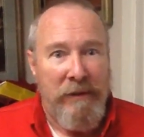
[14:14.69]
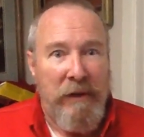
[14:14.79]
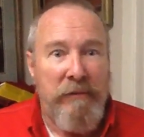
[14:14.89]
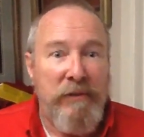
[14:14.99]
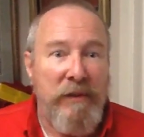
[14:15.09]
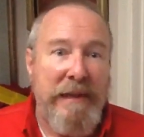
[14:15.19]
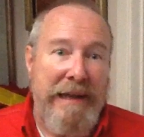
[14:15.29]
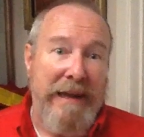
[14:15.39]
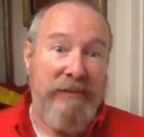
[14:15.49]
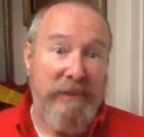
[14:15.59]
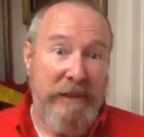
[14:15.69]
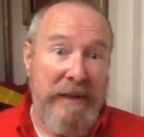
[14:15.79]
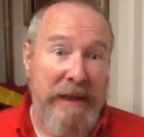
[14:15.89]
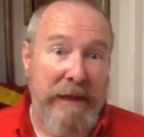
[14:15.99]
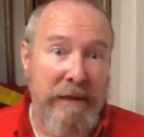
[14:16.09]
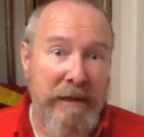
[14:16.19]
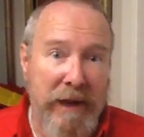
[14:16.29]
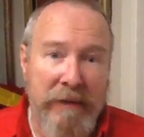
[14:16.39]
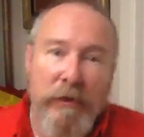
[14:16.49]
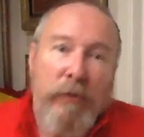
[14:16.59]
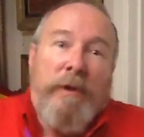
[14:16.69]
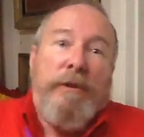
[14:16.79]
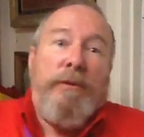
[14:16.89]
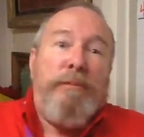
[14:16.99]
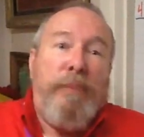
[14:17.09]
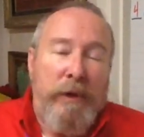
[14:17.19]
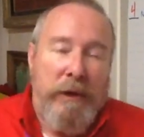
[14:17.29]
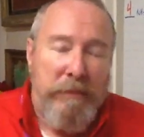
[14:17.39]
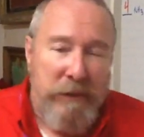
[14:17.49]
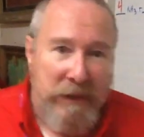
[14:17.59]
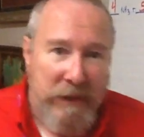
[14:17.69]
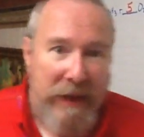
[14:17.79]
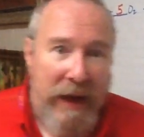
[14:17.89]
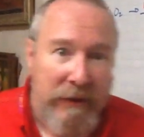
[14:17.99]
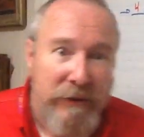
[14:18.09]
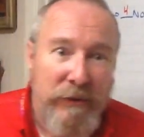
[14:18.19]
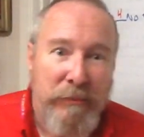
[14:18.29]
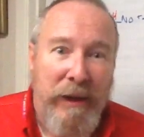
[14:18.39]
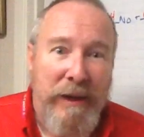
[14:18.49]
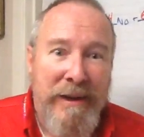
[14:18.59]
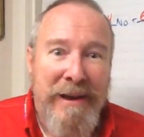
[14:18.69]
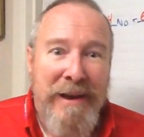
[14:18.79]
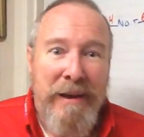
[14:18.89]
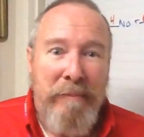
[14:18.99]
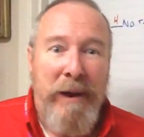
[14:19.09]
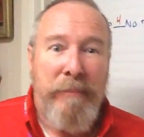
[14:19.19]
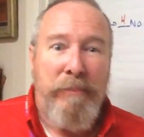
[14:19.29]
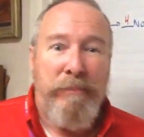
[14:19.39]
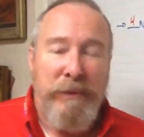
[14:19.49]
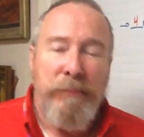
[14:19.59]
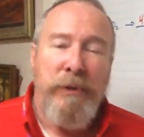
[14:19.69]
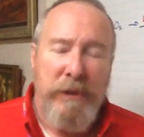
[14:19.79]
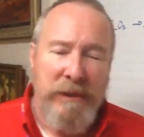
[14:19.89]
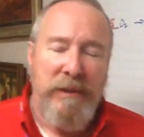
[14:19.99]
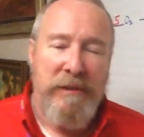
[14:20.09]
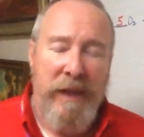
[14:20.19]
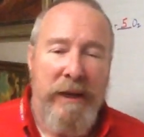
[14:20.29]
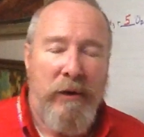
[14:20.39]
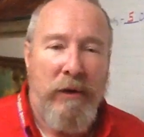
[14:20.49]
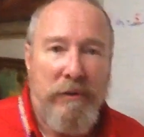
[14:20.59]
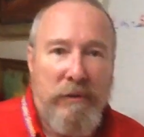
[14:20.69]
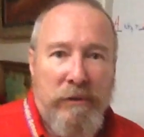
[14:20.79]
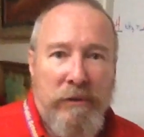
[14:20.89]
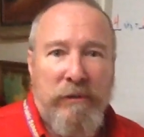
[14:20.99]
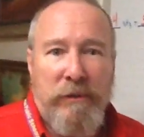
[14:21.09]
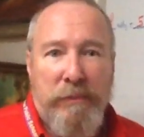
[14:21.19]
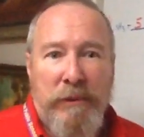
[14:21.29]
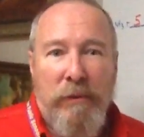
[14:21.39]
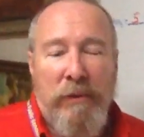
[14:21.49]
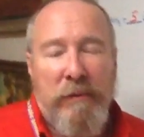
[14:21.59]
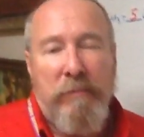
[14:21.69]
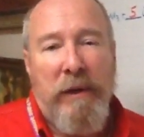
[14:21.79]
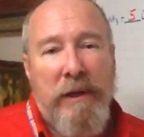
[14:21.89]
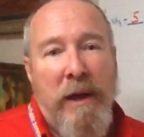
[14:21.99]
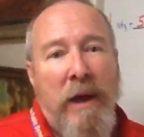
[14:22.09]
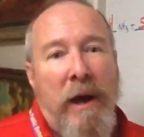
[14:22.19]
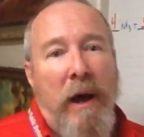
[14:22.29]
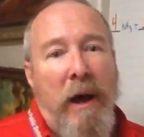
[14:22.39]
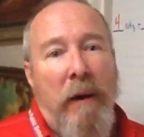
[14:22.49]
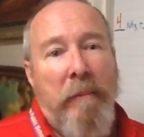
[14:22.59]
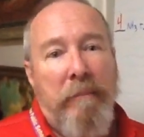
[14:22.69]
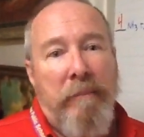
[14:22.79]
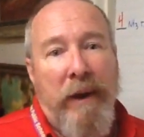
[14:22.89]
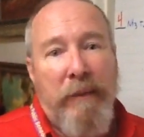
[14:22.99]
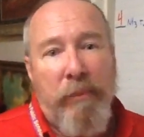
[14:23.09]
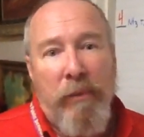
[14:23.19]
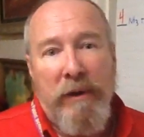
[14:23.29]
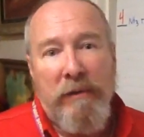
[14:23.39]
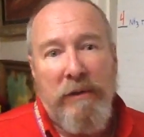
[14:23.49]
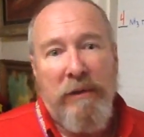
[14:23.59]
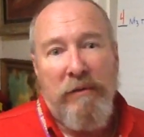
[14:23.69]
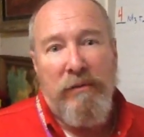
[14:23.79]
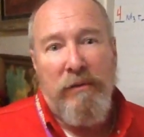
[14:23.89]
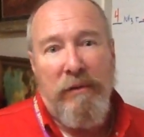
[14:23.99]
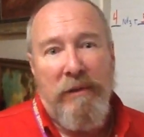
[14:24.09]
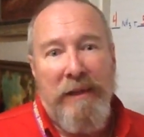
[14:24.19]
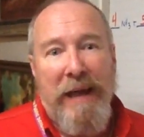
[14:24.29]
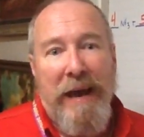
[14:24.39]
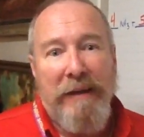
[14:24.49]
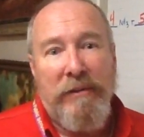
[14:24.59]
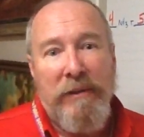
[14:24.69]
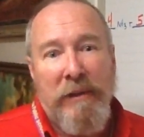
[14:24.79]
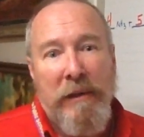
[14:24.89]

of acetic acid a day. I don't even know where you would put 1 million gallons, but you put it in tank cars and you ship it north. But my point is that